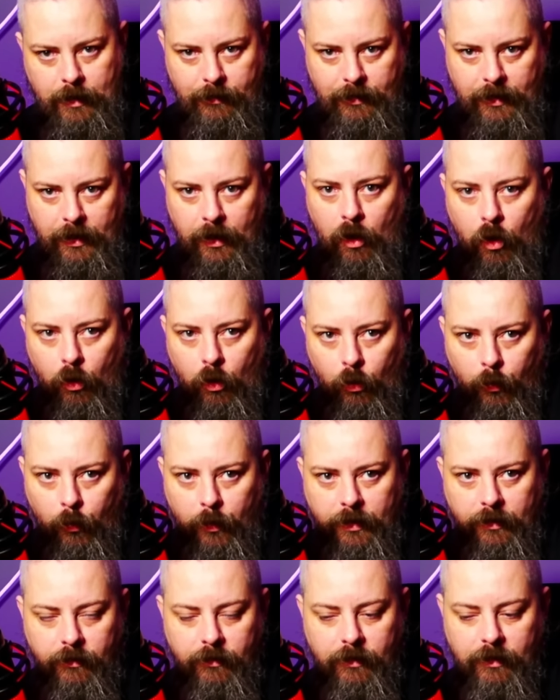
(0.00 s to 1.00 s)
There are
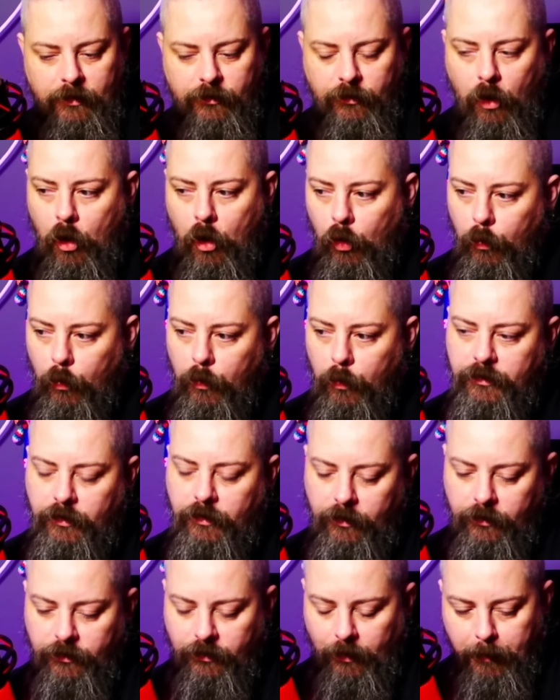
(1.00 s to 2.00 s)
always, there's always
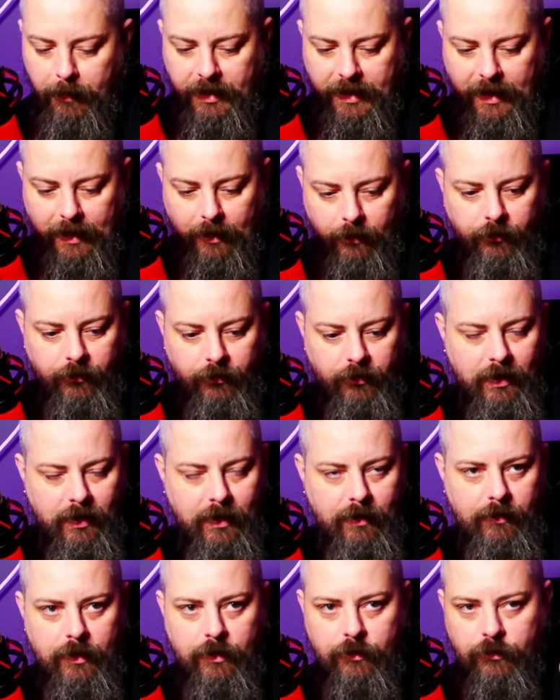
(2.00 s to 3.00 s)
somebody else there.
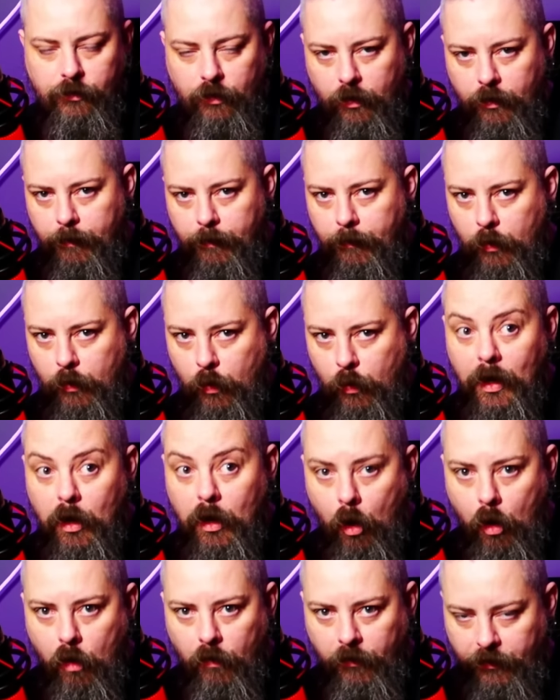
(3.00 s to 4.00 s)
There is quite
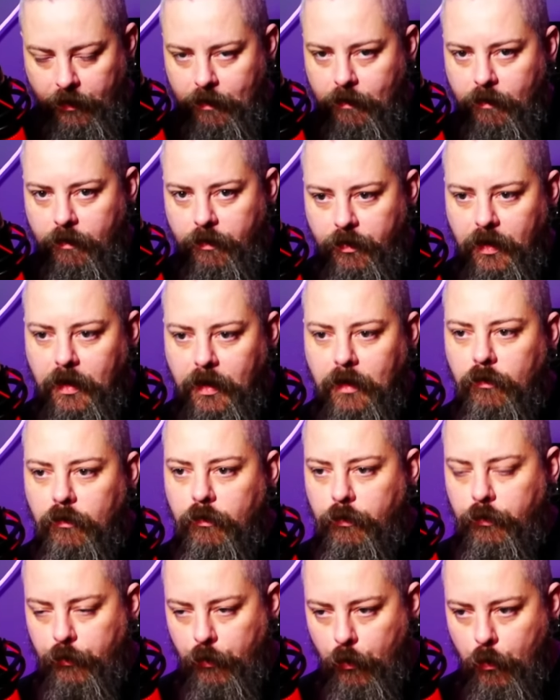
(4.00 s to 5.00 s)
often things
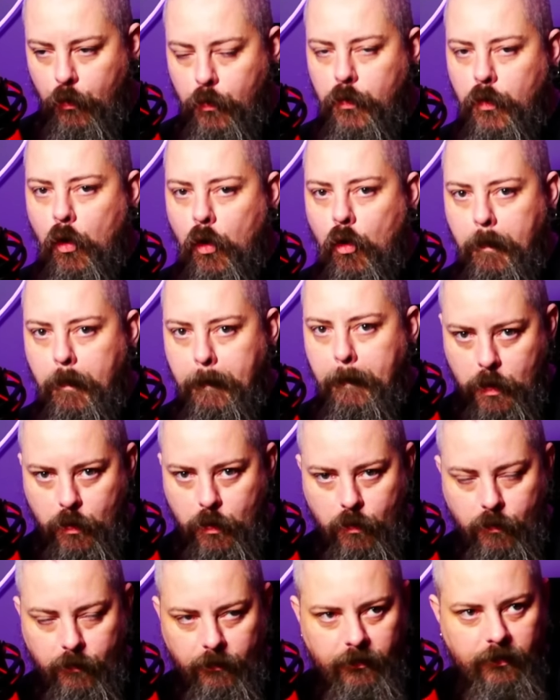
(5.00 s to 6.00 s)
thrown or
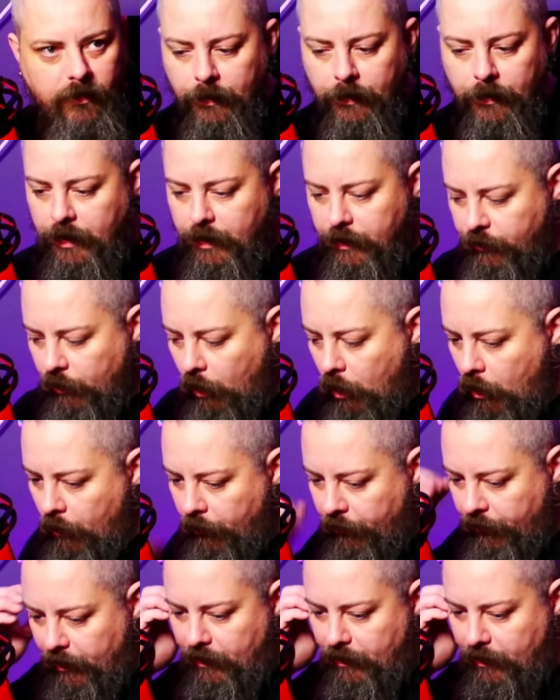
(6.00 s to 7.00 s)
moved. There is
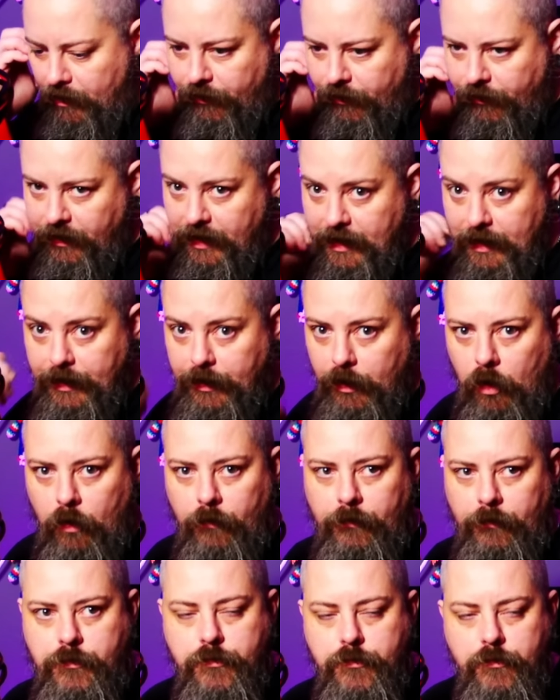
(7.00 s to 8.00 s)
often this feeling
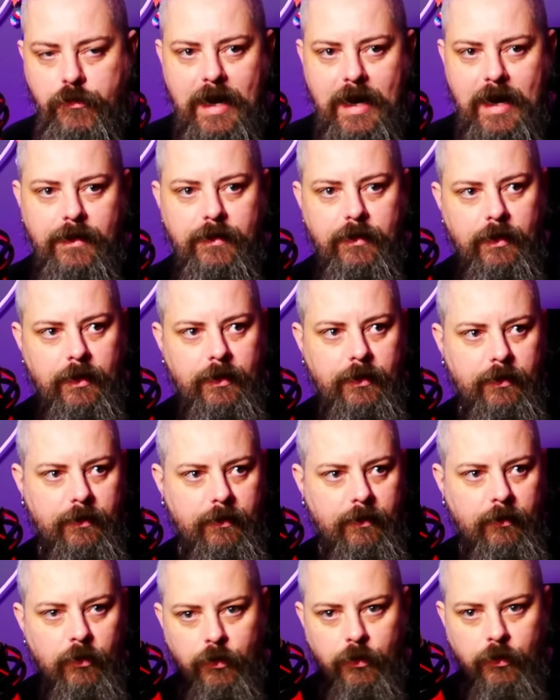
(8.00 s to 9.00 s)
of dread and
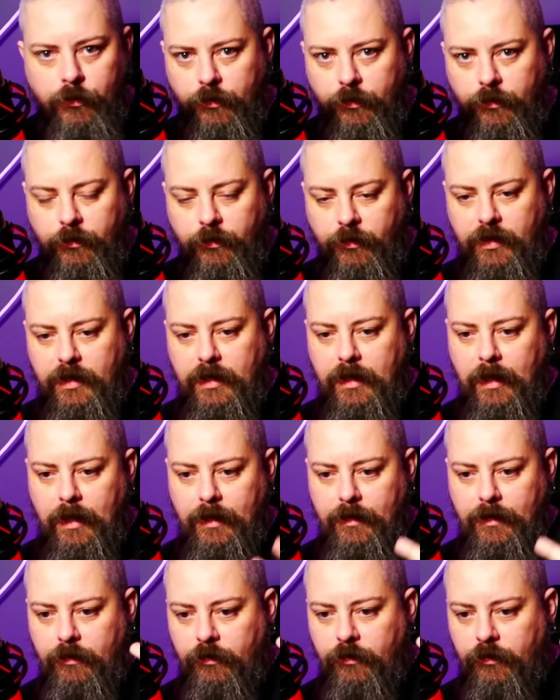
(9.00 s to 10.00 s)
urgency
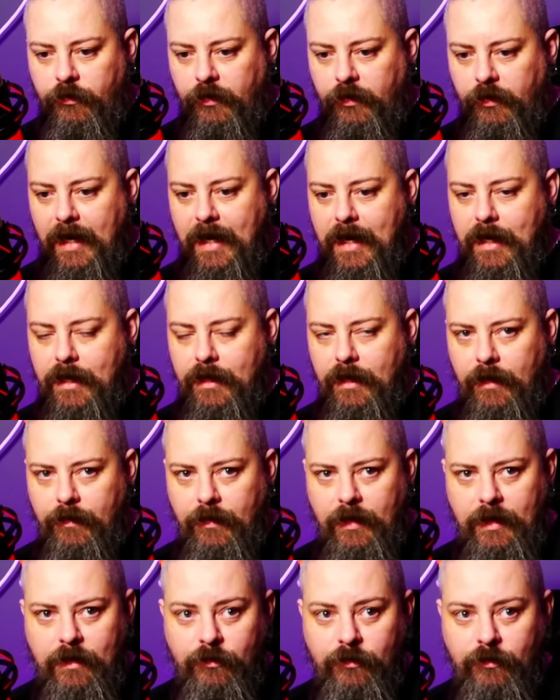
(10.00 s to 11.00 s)
and scared, and
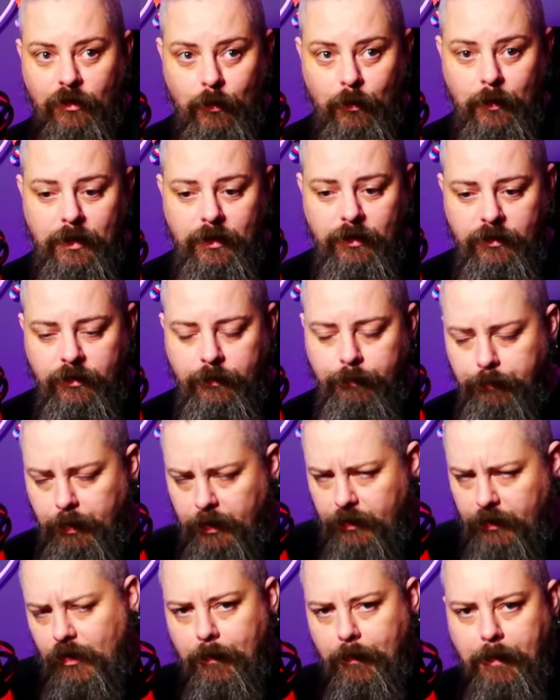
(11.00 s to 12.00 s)
then it's always, but
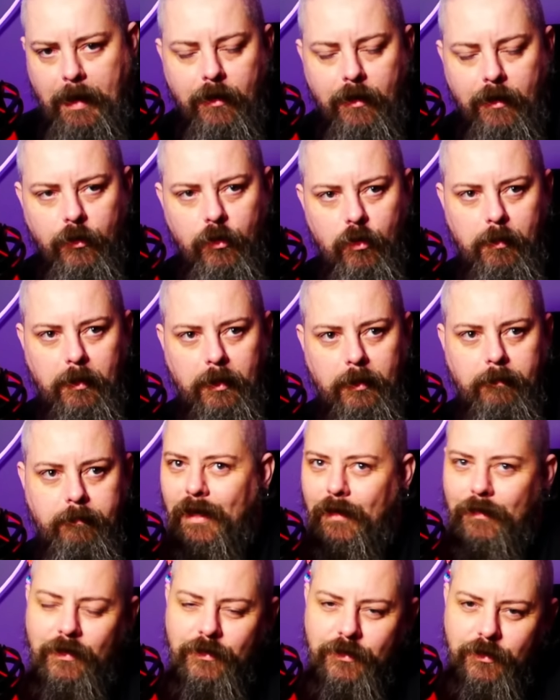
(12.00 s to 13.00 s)
it's not paranormal.
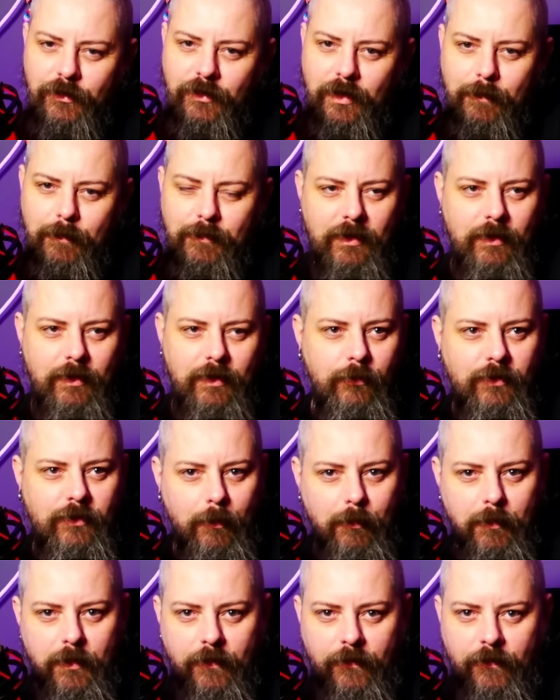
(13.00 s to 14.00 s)
And that's the same thing that was
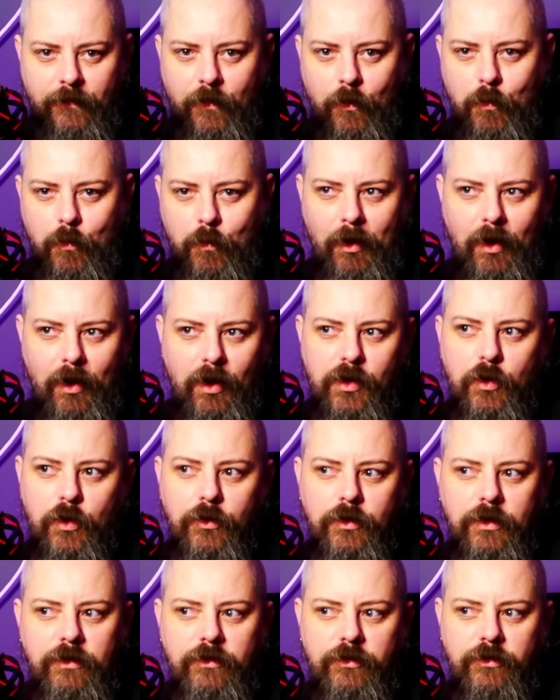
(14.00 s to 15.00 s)
done with the phone, but I
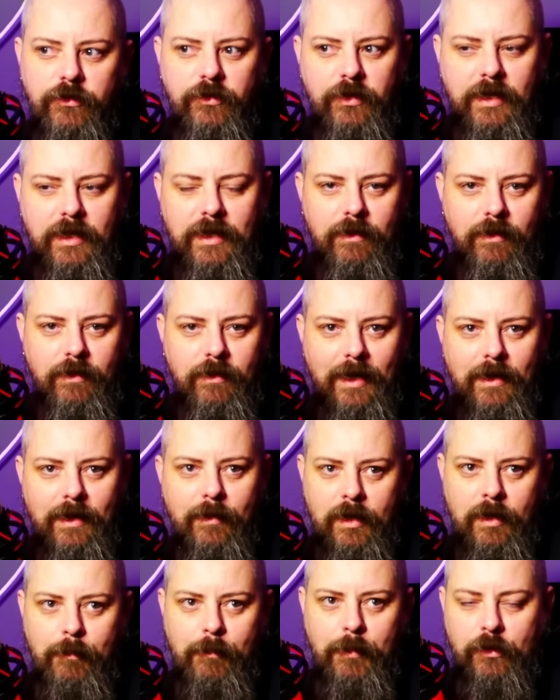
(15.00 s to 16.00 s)
couldn't see that
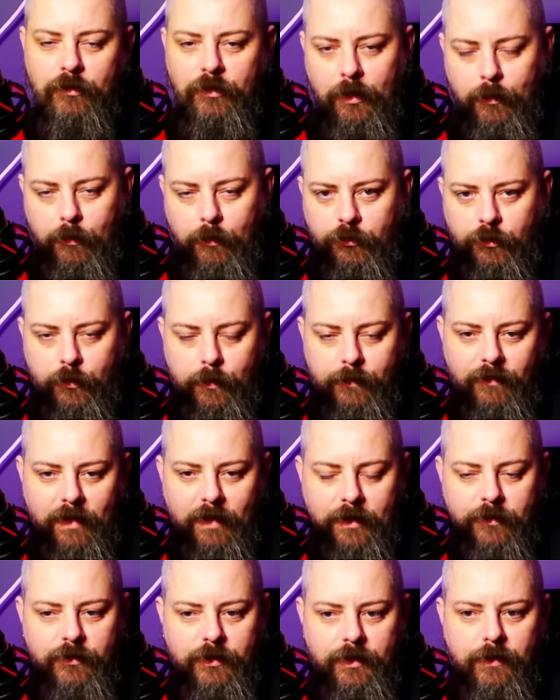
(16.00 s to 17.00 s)
because I was too
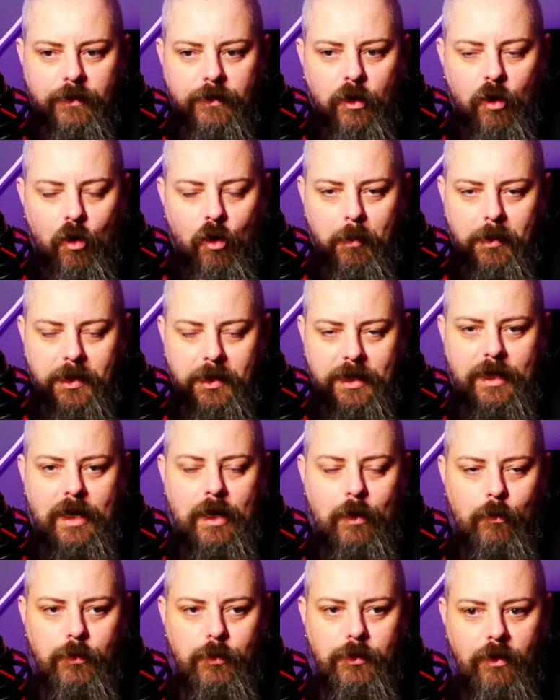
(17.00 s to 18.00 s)
invested in the comedy and
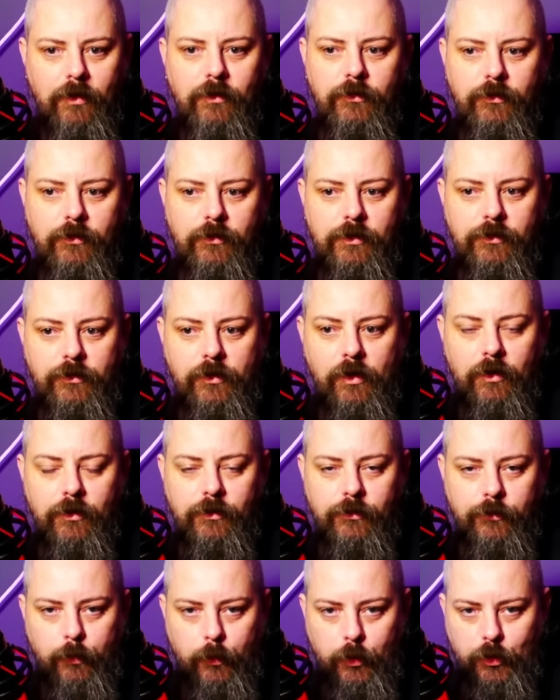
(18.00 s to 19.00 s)
how nice these
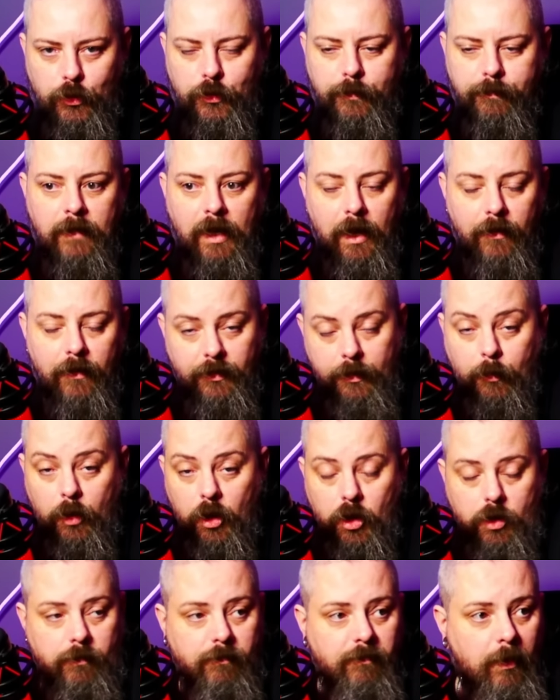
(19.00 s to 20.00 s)
guys were. And they
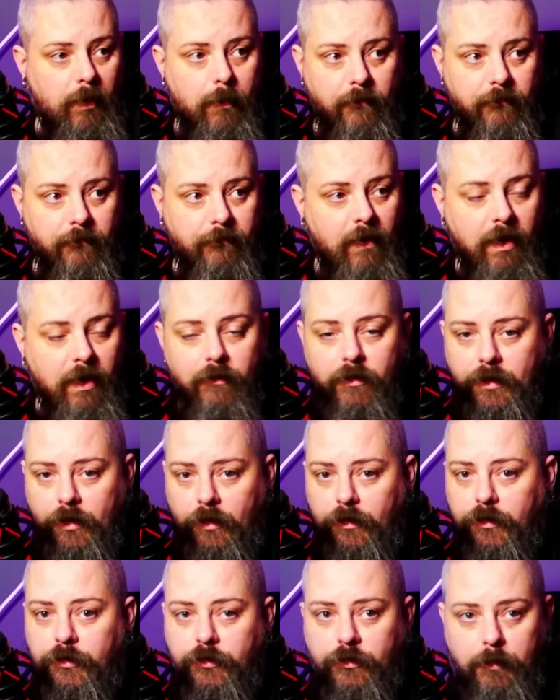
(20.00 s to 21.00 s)
were. They were very
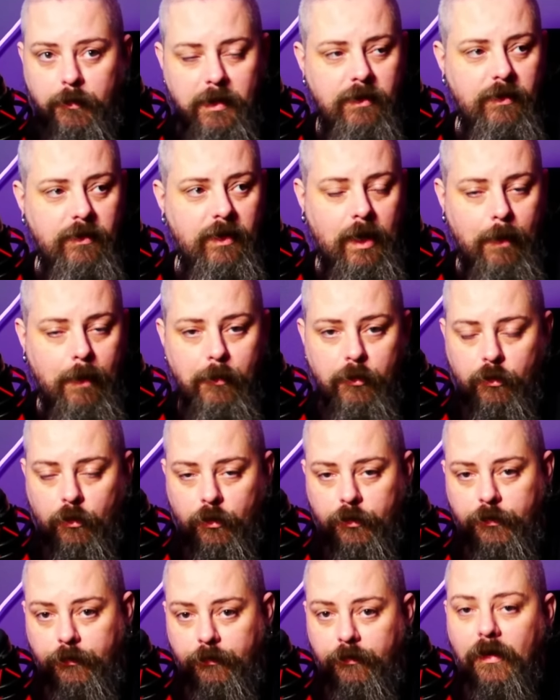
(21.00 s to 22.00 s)
nice to me. They come
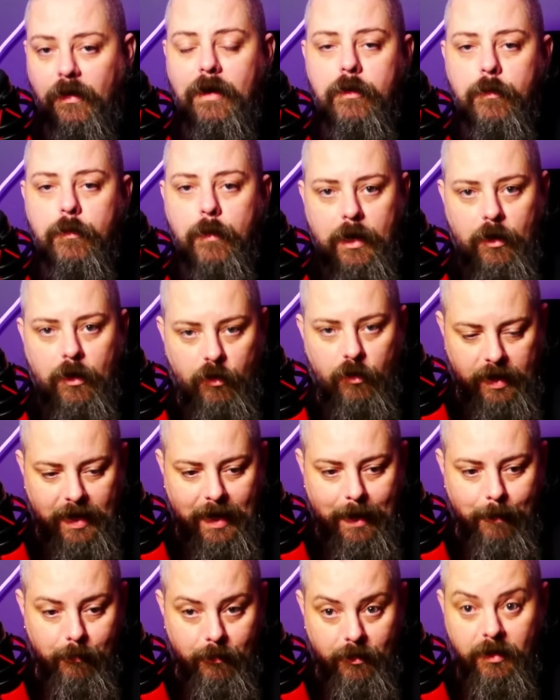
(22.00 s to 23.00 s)
across very well on
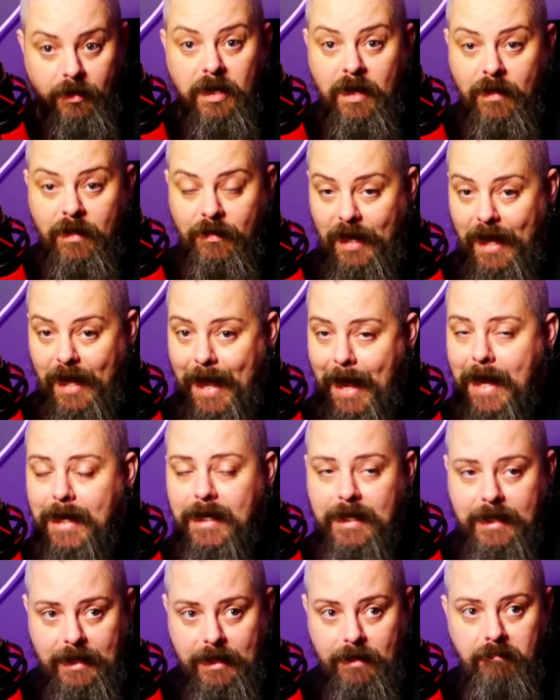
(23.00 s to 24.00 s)
camera. Their
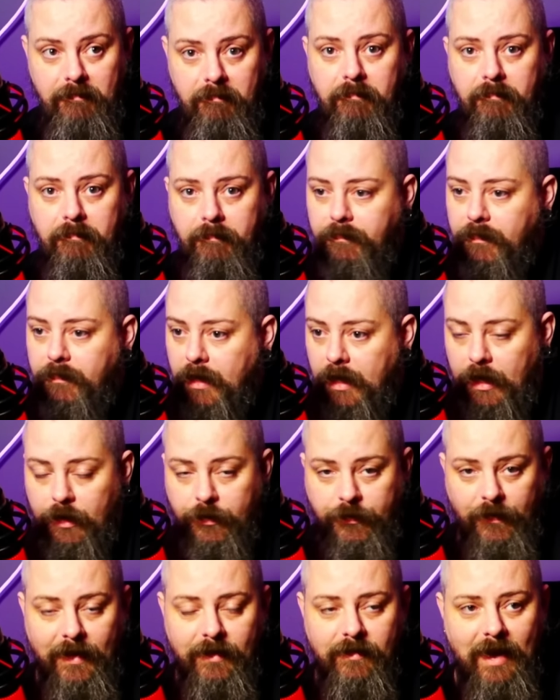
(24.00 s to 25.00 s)
editing is
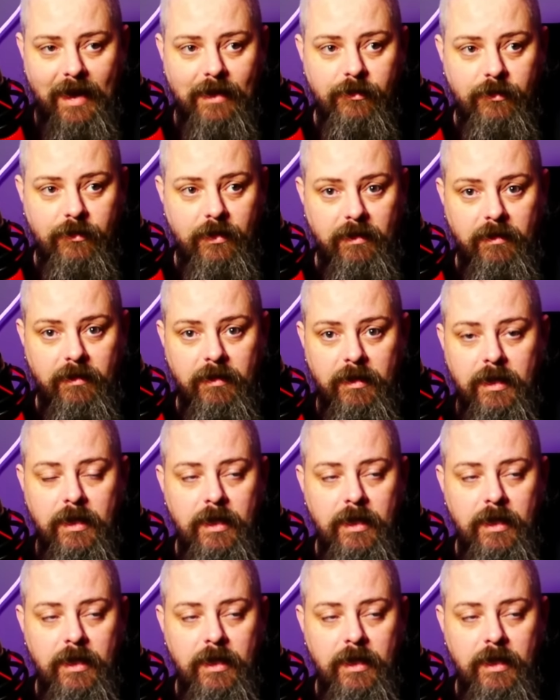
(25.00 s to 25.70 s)
fantastic.